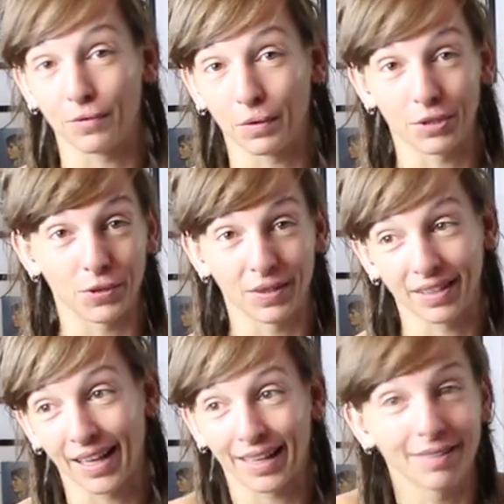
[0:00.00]
We were doing
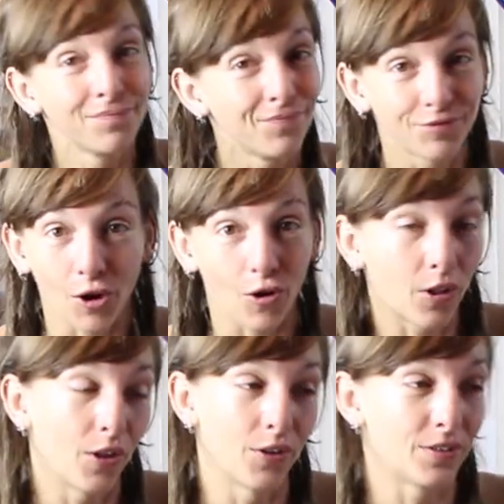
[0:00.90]
like doll
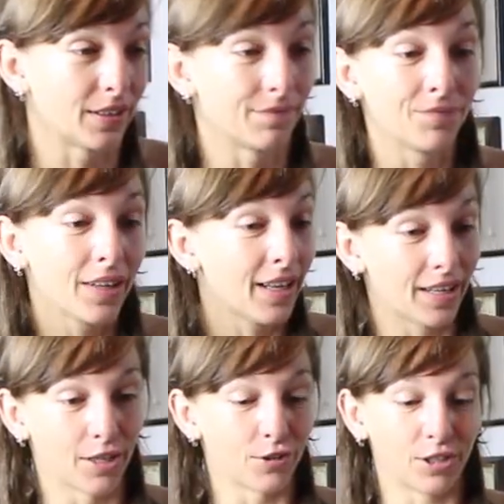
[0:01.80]
clothes and,
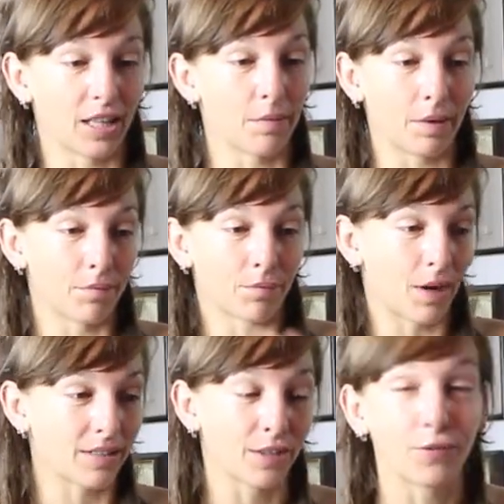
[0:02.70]
you know, she let me
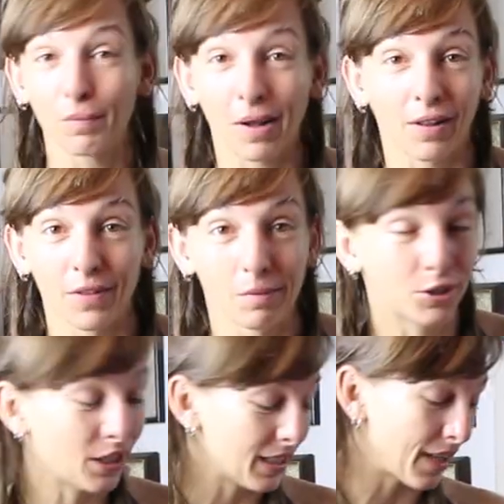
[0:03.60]
press the foot pedal on the
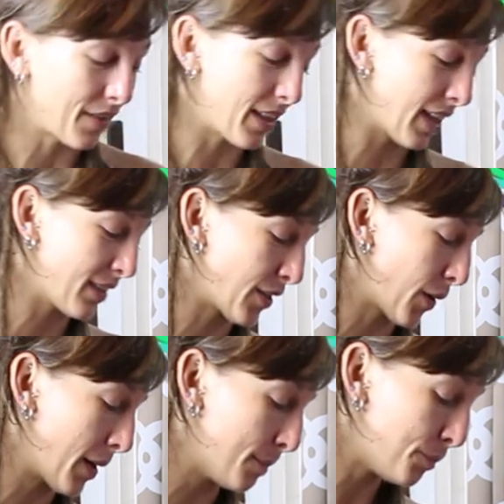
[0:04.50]
machine and everything.
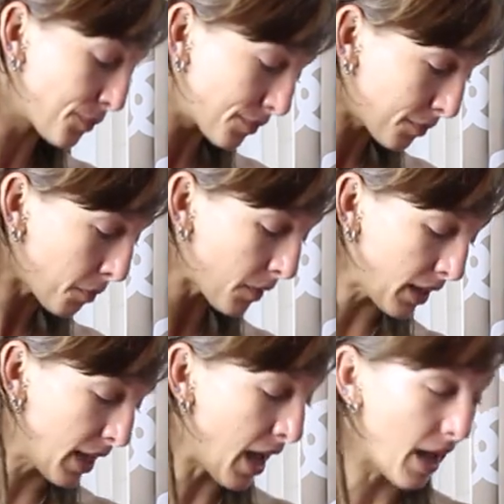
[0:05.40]
So, um,
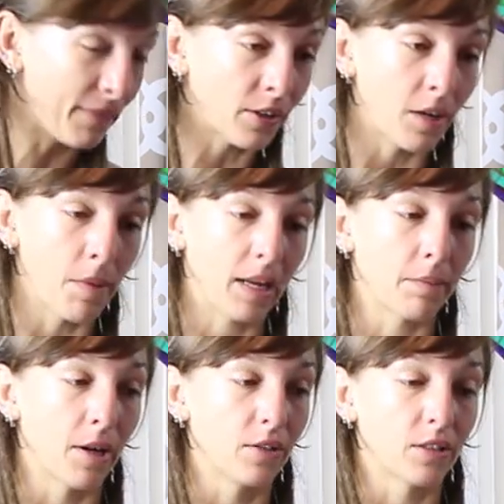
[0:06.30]
yeah, I started making
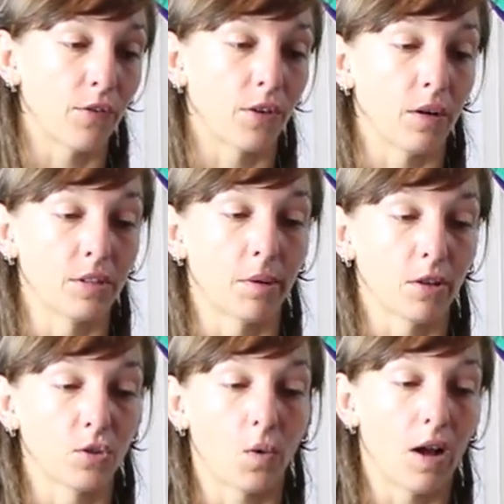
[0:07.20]
my own stuff when I was
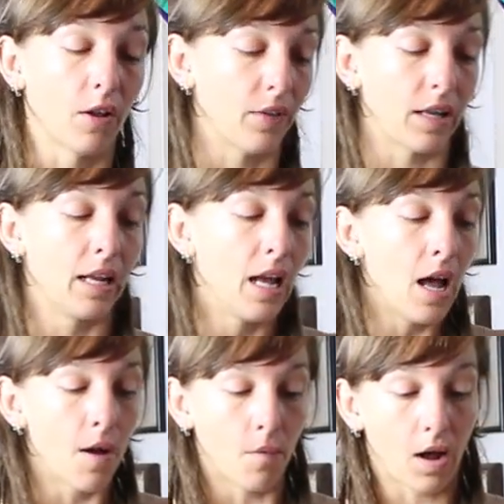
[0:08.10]
about 12, and
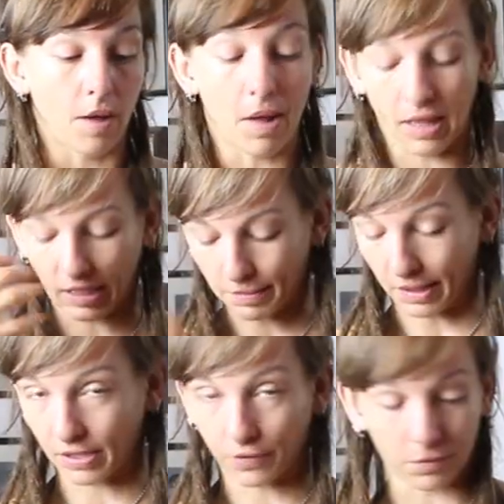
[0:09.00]
um, I like to
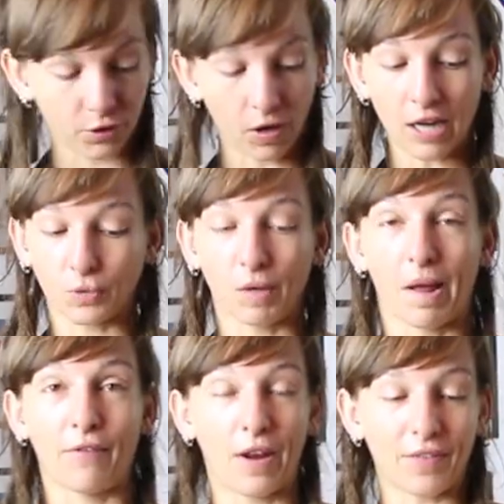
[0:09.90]
make stuff from scratch. One of
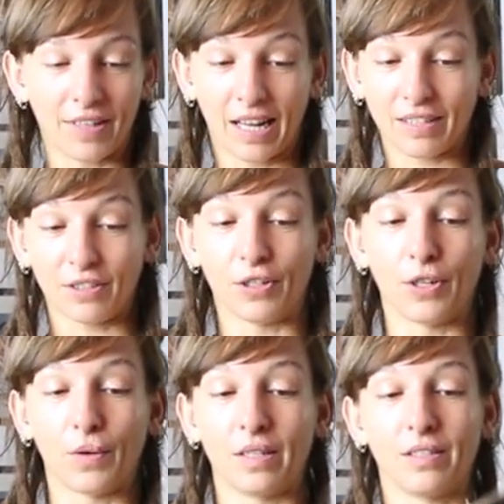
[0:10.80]
my favorite things to
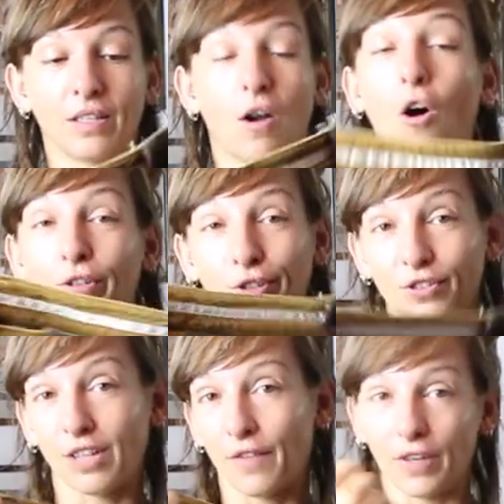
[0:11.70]
do is to alter
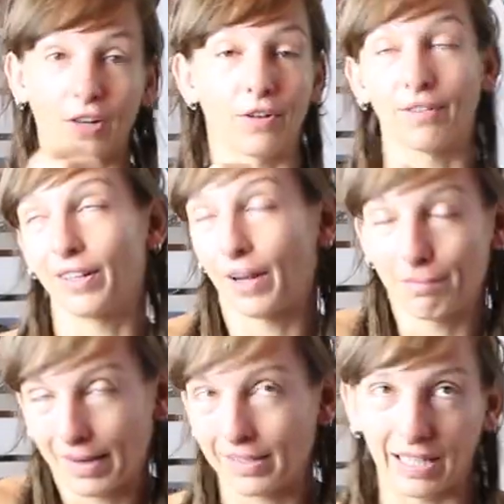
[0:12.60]
stuff. I go to, the, you know,
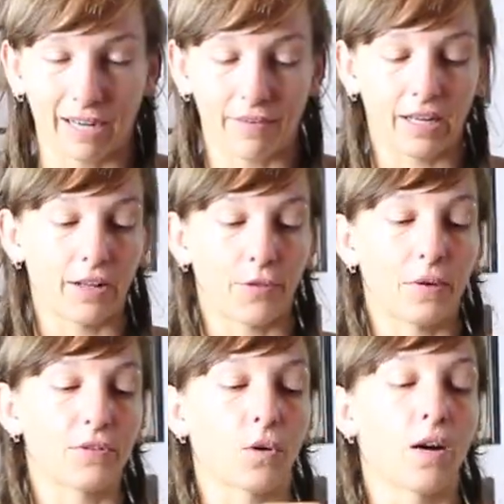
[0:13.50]
basically get everything at a
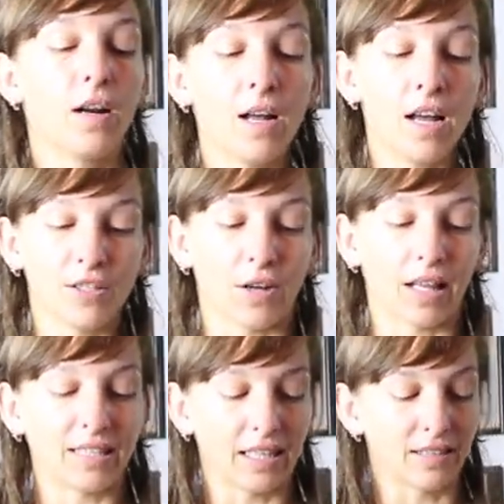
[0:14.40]
thrift store. So I
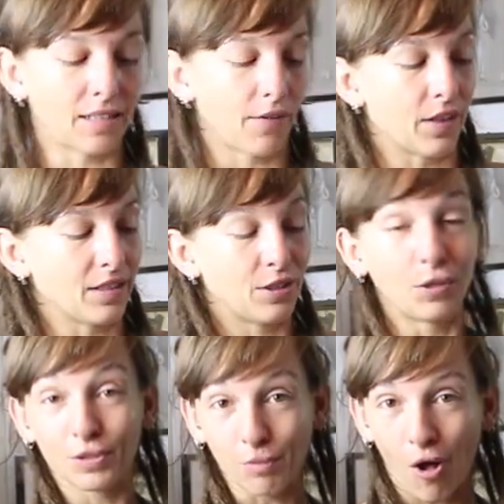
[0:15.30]
like to get stuff that's
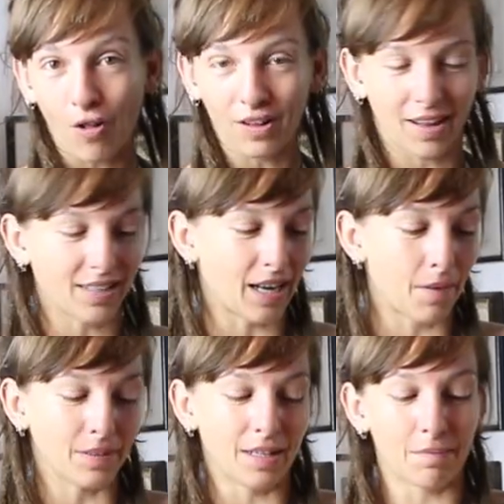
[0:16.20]
too small a lot of
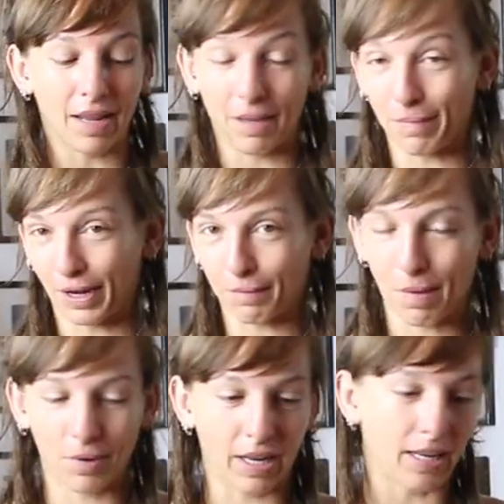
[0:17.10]
times and then make it bigger by
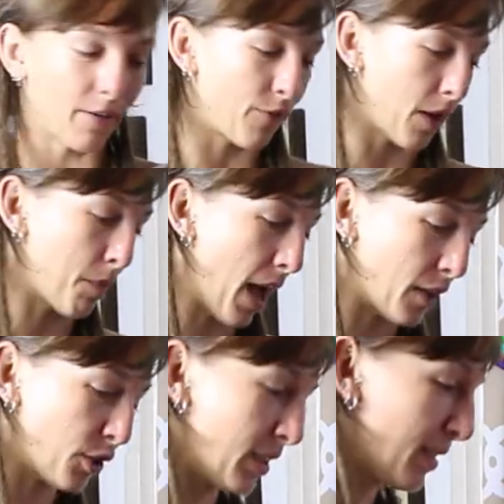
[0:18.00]
putting in fun
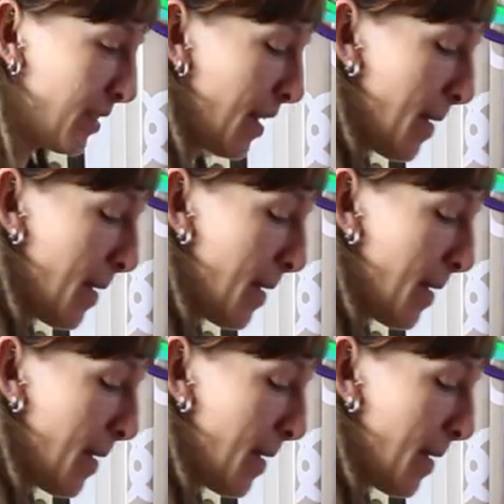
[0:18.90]
patches.